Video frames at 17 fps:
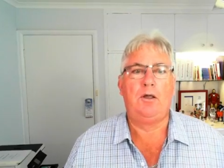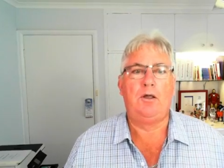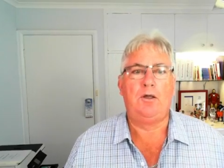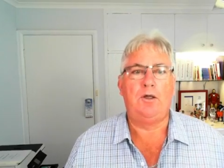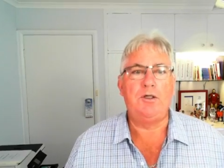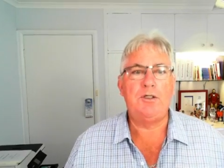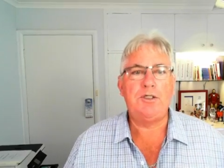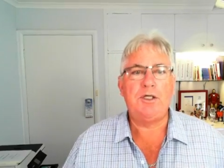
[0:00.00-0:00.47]

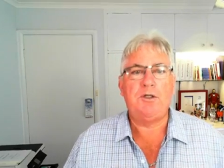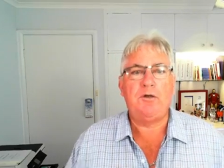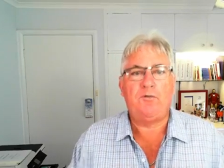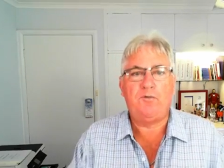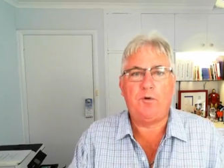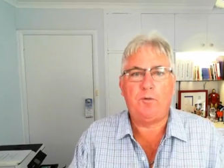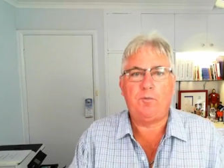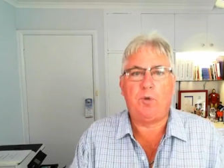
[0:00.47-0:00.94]
Using the
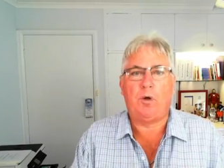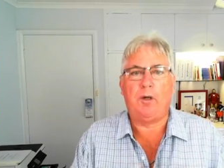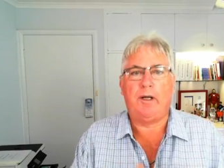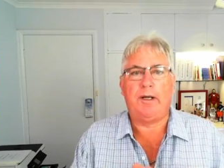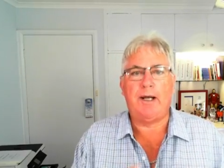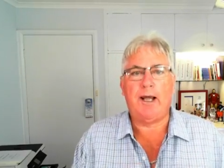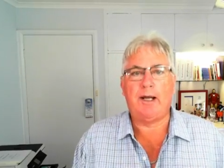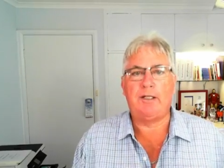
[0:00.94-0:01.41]
football
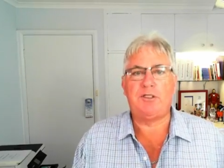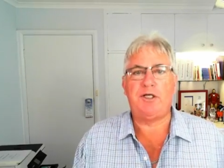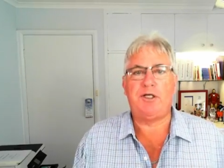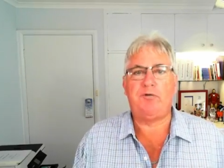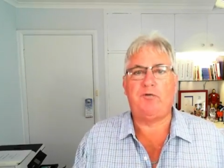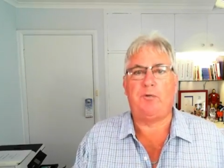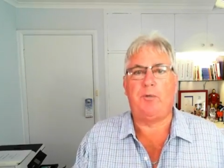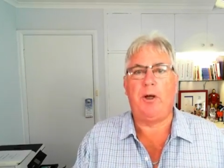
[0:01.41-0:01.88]

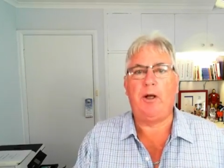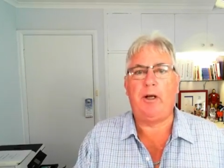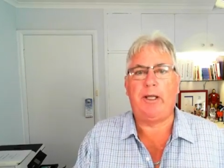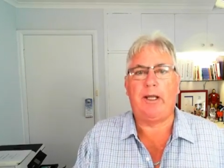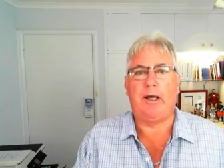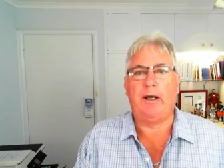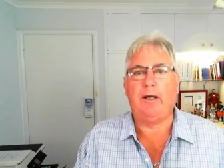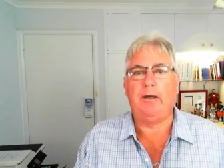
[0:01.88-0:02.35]
analogy from
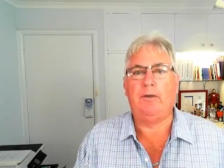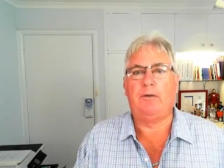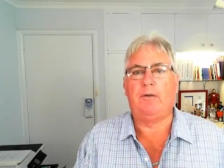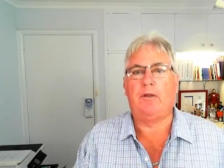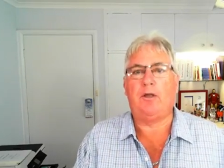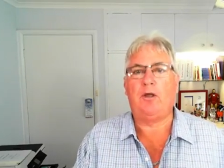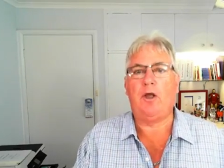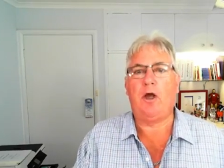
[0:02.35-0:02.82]
earlier,
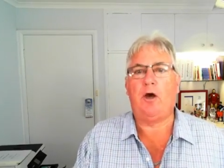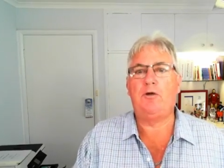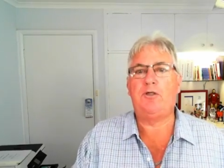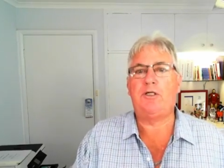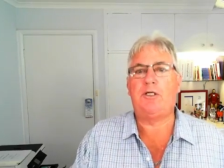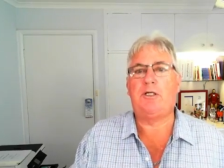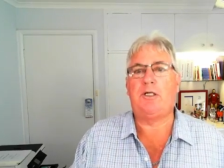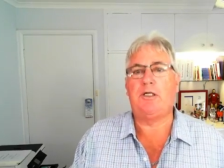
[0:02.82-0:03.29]
the
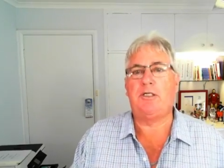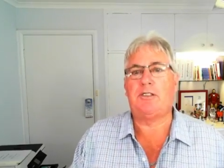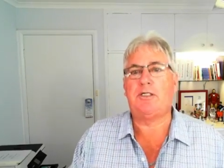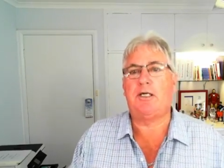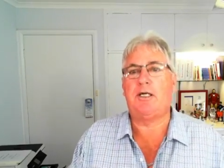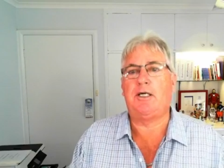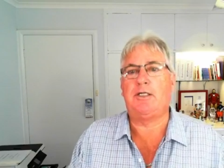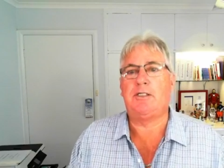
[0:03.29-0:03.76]
coach and his
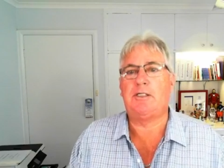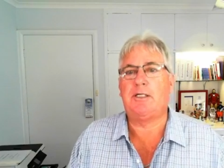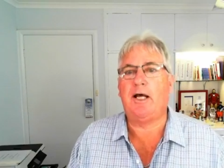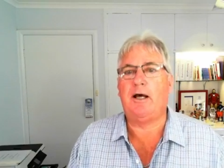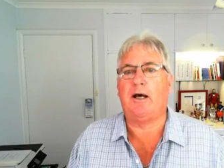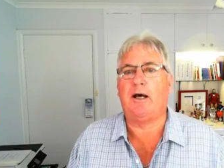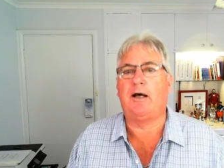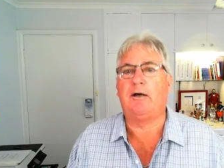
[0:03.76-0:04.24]
key
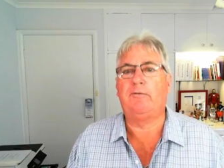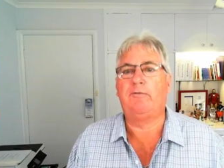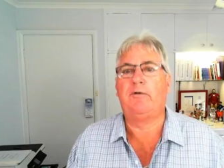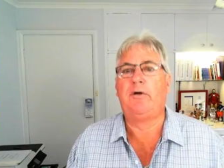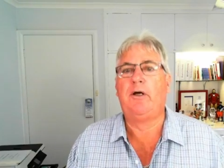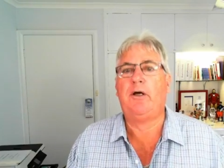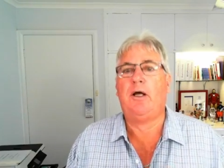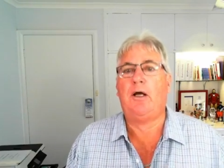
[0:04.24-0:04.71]
staff
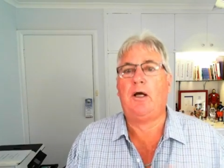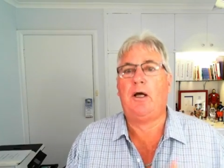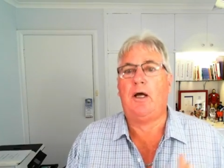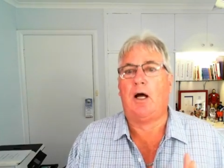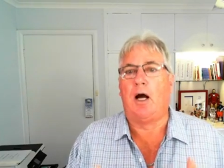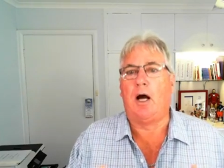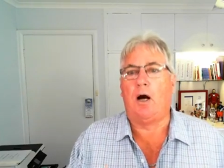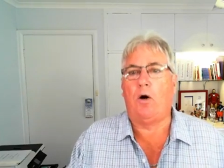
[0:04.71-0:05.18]

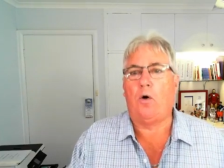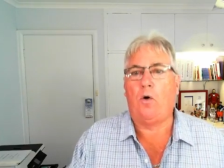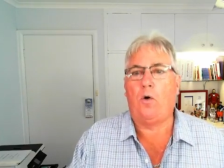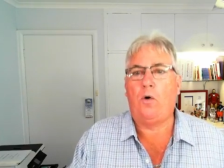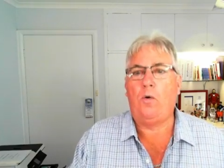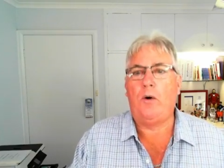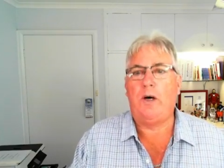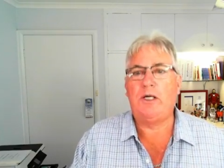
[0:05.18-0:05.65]
are
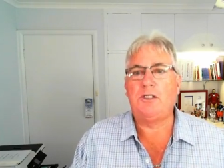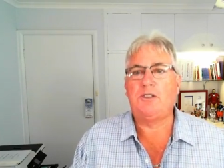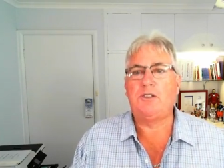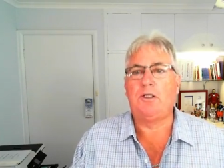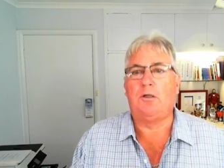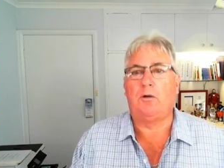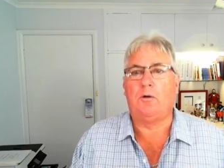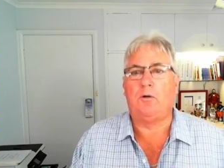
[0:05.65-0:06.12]

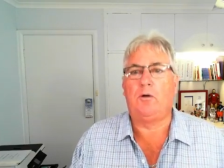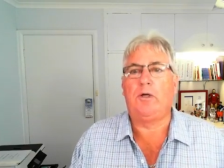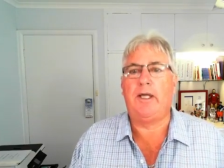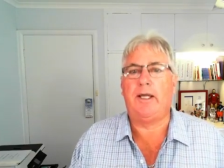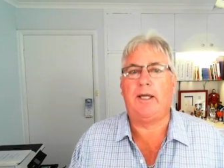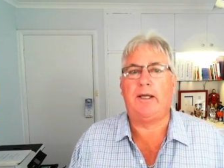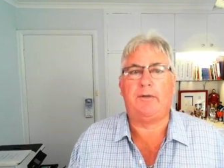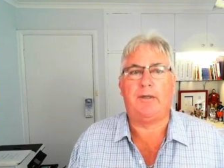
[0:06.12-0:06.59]
always
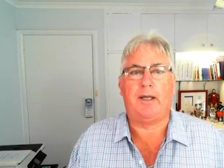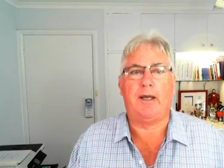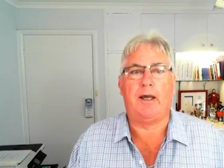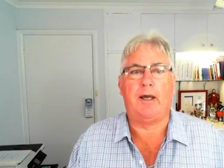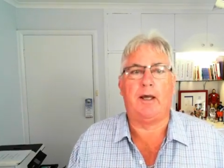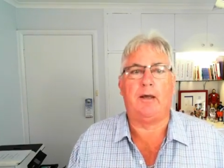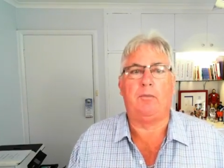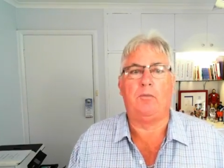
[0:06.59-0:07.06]
looking at the
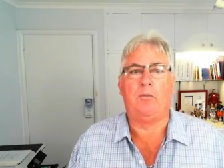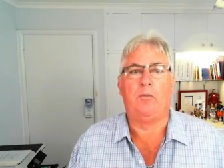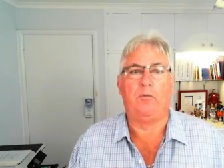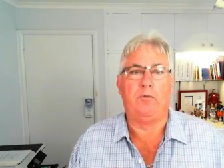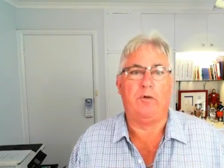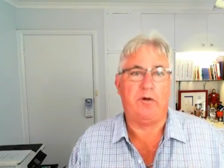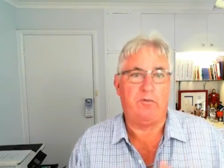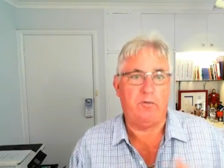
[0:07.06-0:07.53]
game
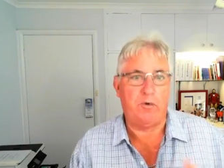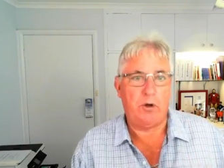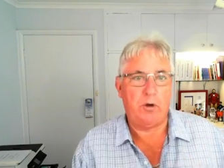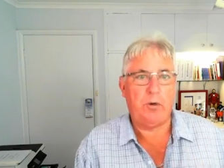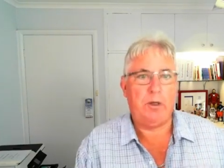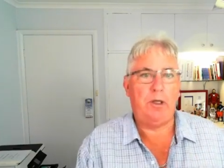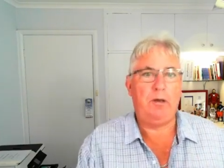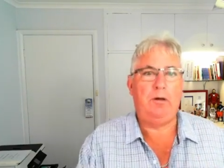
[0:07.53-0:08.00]

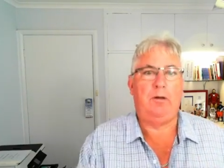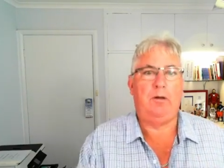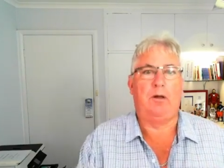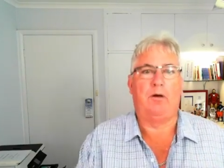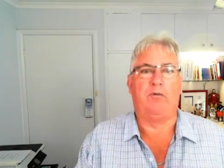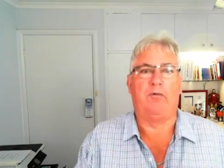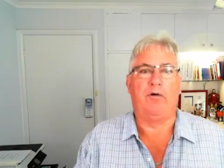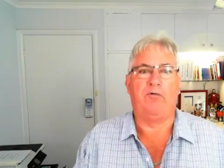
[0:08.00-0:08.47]
reviewing
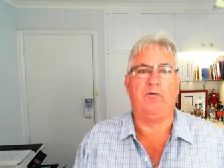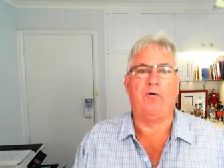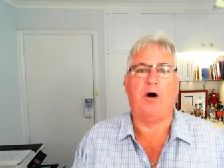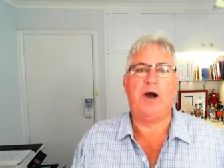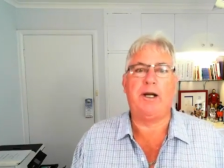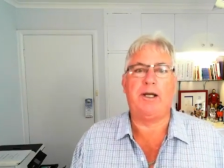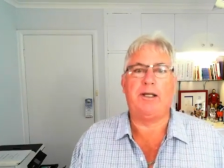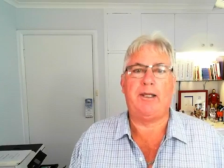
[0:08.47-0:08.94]
and
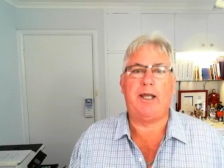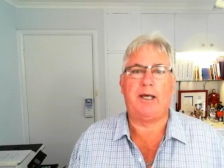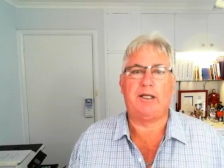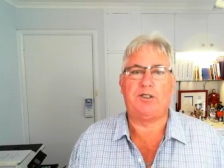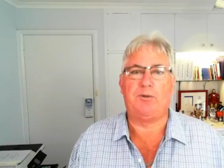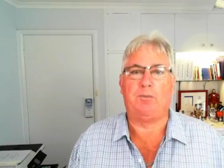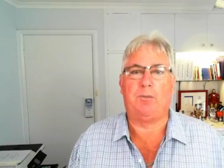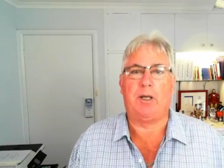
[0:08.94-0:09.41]
refining the
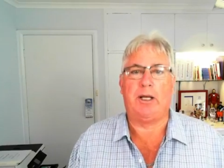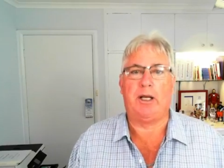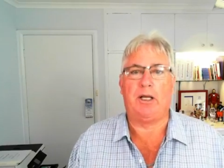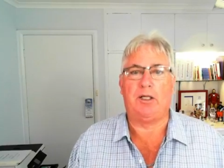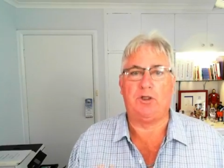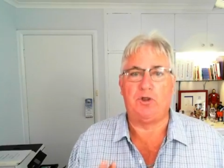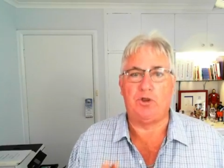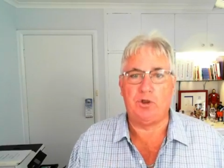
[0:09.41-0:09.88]
action
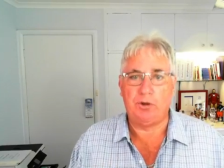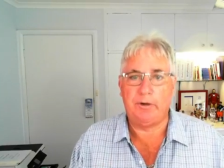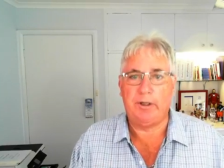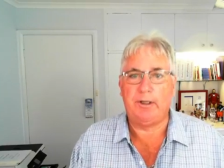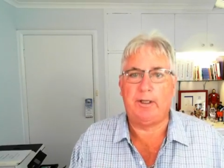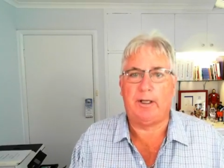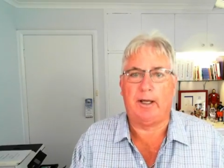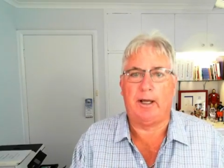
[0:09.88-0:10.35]
plan
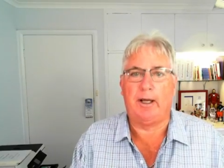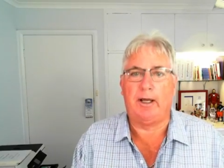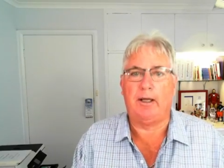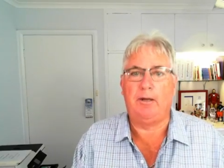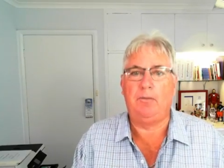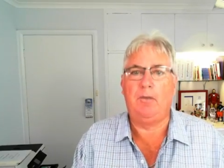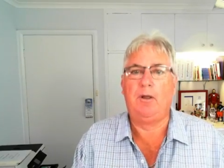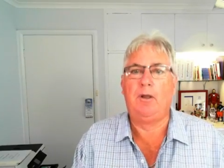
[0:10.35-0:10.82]
during the
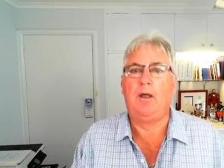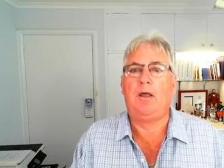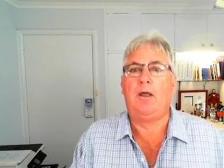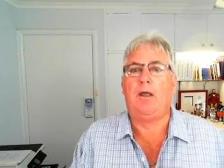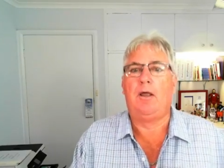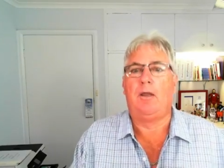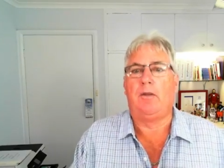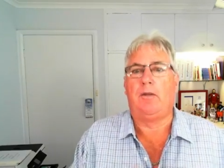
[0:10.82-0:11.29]
game
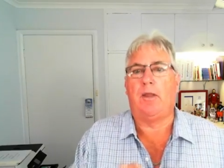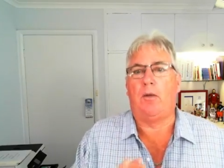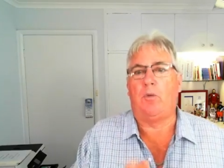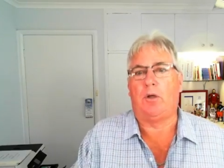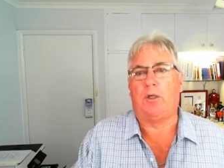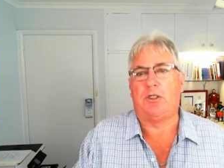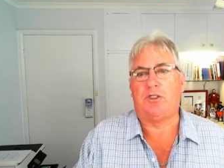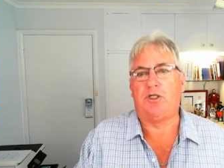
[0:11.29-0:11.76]
that
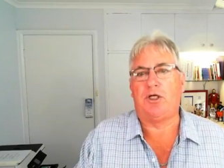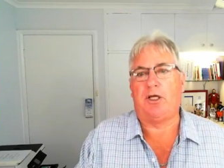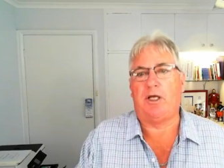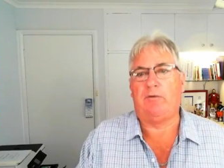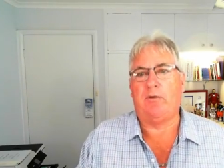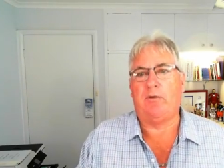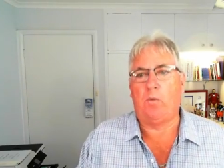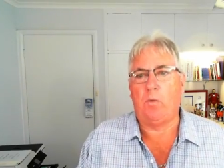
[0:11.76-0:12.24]
will
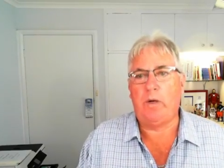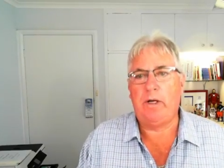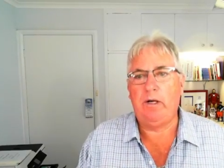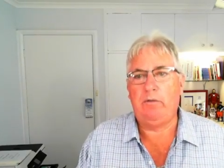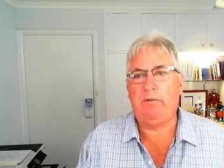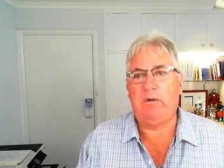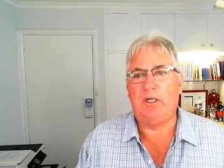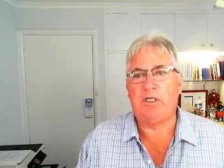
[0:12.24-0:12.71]
achieve a
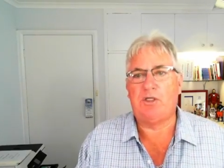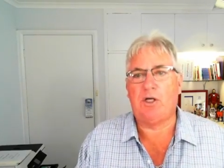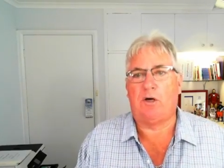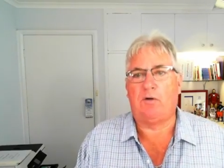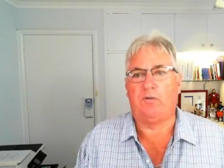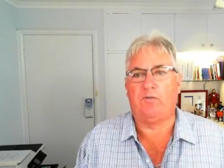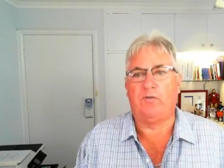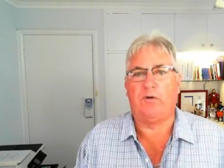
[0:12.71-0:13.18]
winning
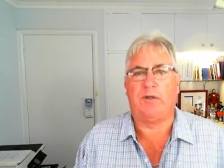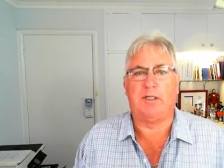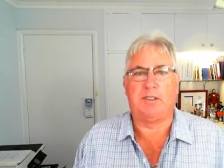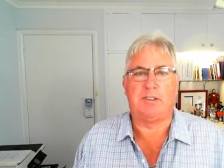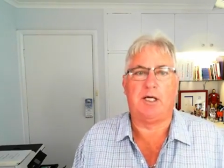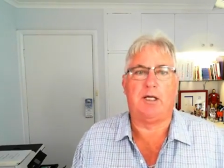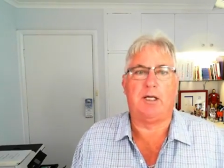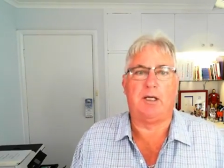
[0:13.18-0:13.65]
result for the
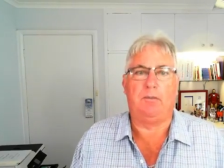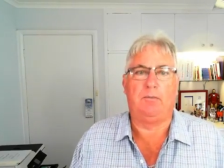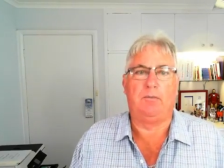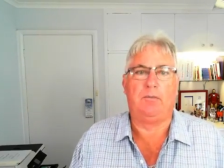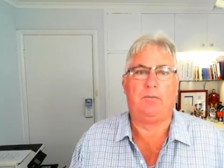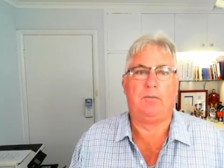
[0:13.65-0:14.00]
team.